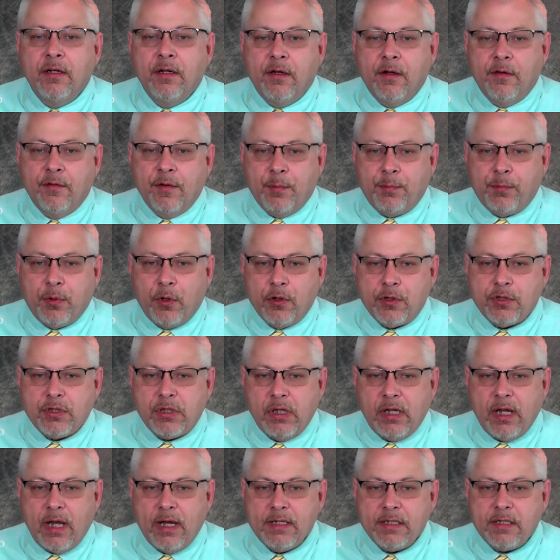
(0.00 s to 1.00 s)
of the
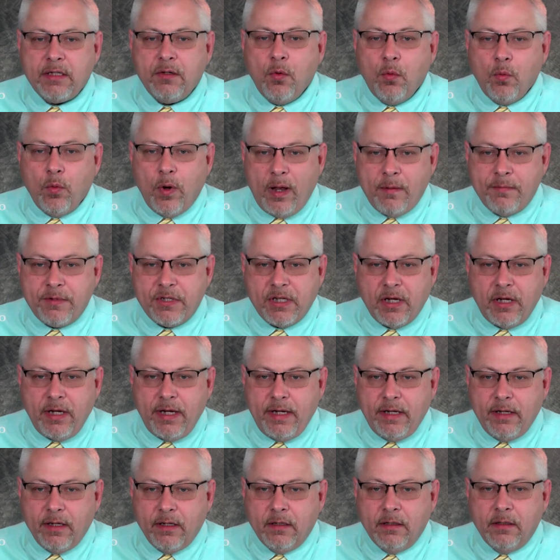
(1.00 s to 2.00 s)
personalized
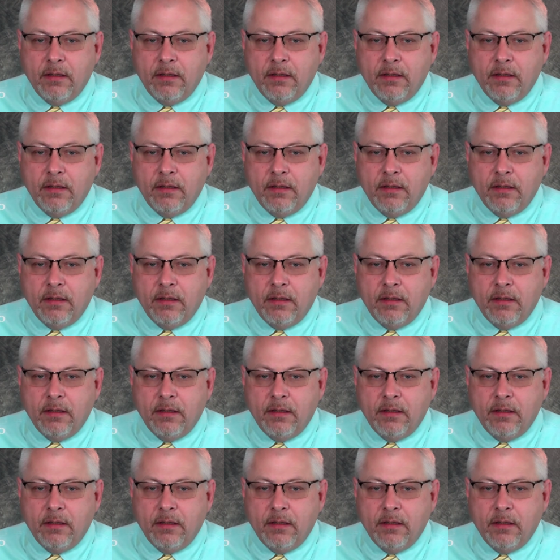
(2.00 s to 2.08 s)
website,